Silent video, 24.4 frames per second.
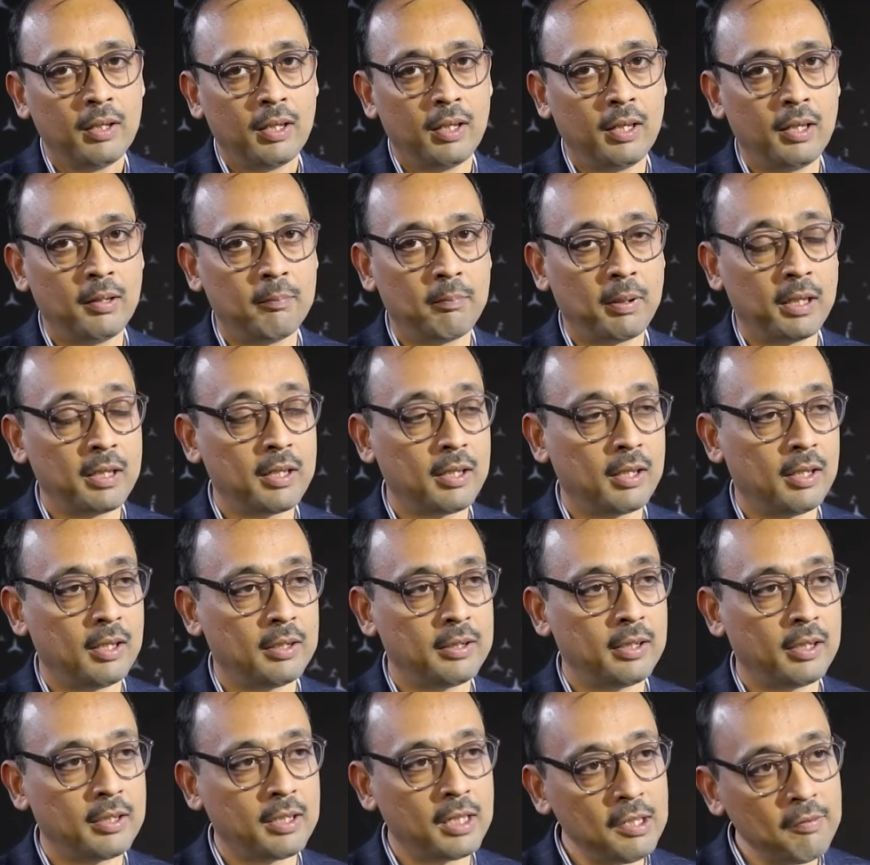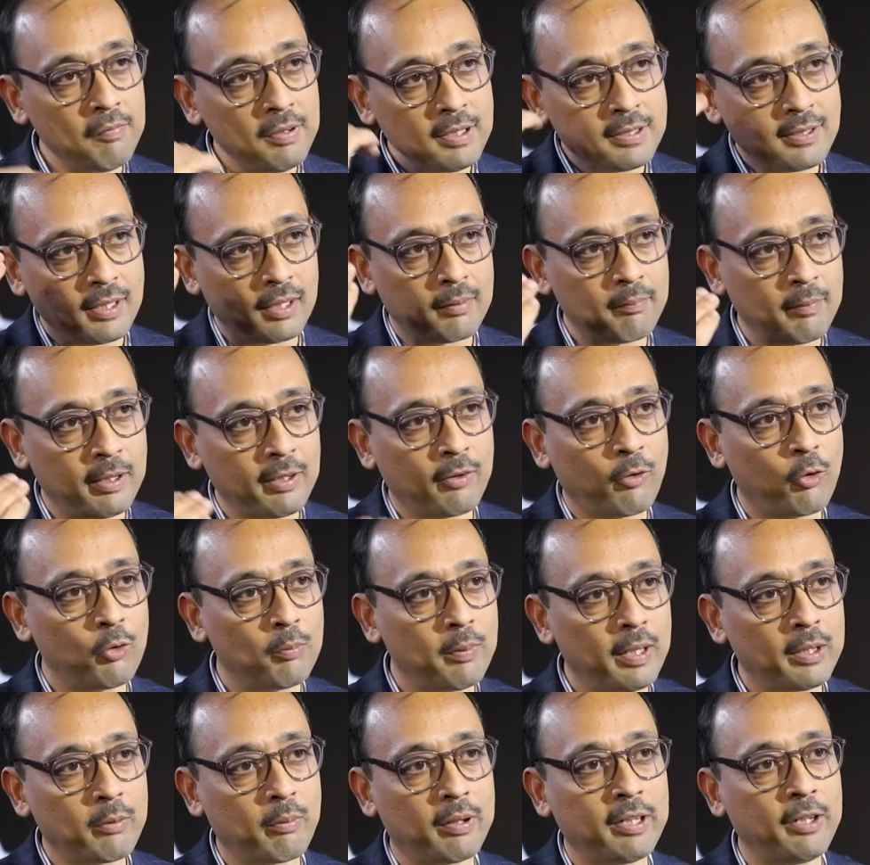But the TV segment grew
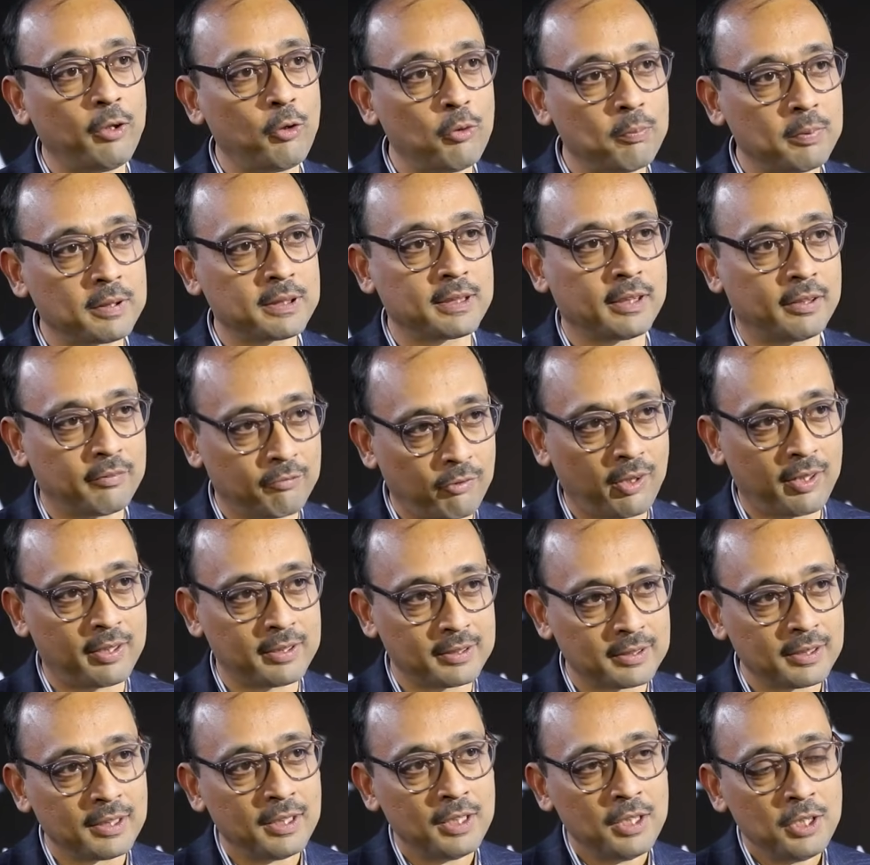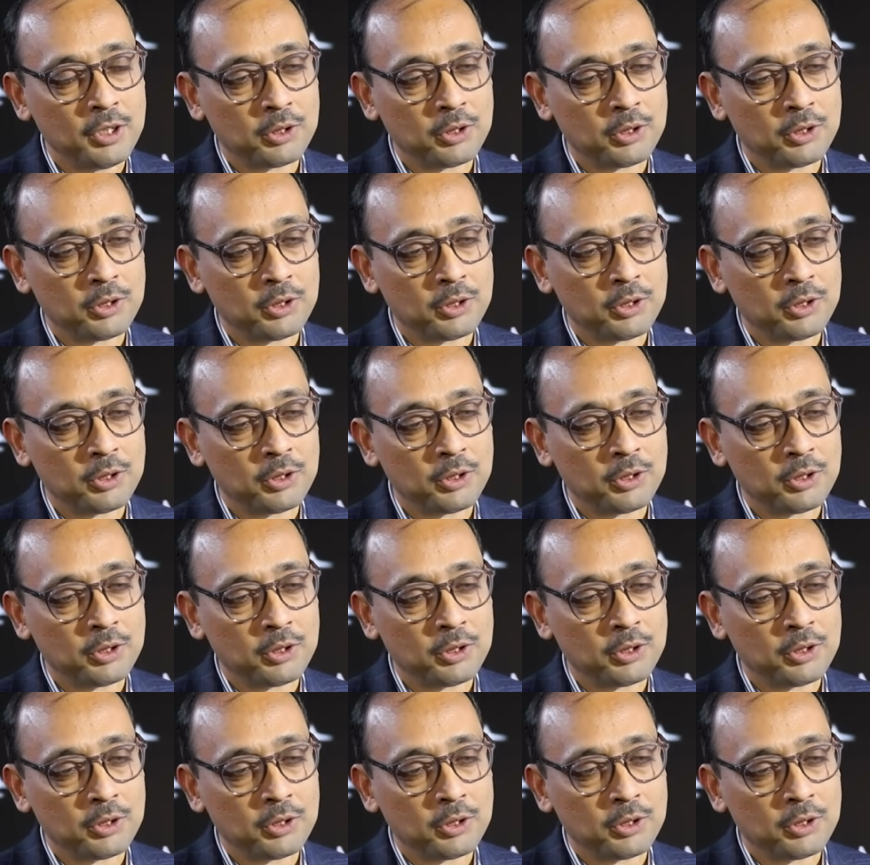by 22% for us.